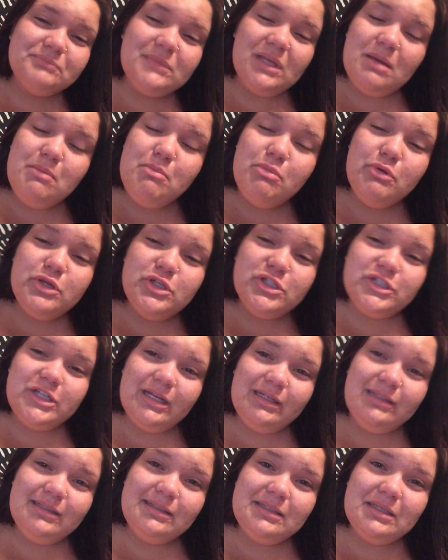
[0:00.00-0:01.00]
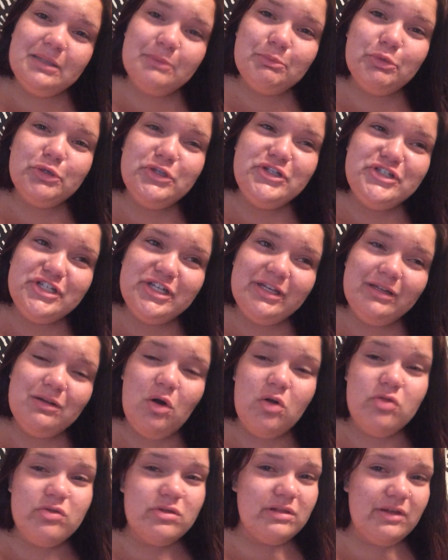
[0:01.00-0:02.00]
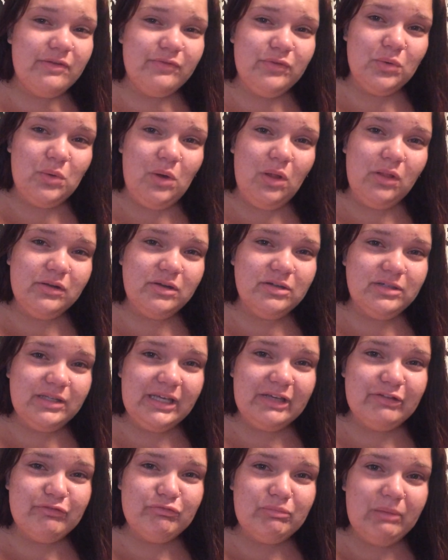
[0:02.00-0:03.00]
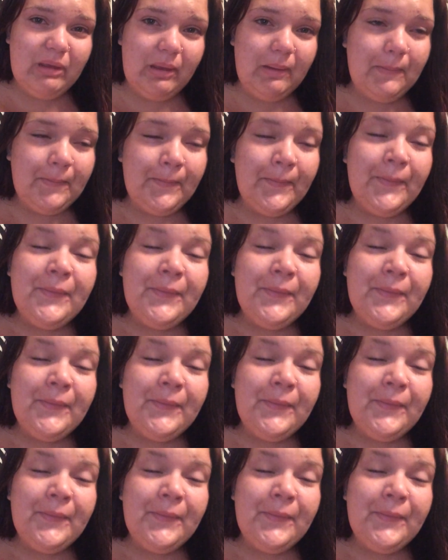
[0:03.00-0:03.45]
I appreciate it. I appreciate all the love you all are going to give me.